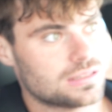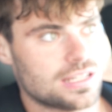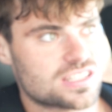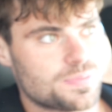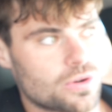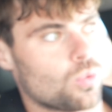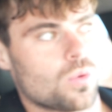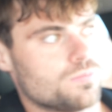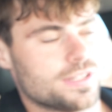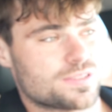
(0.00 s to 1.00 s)
It's
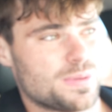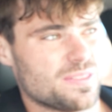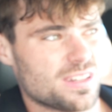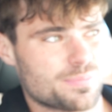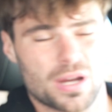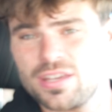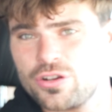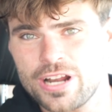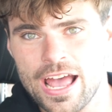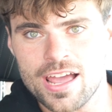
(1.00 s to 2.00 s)
been like probably a
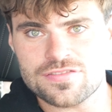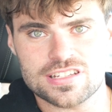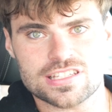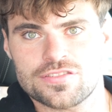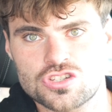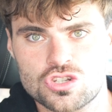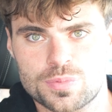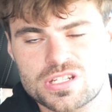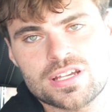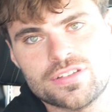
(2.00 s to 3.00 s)
year and a half since I've
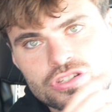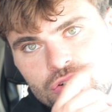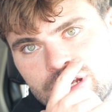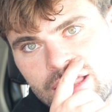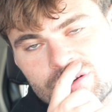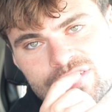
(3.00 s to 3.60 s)
superset the two together.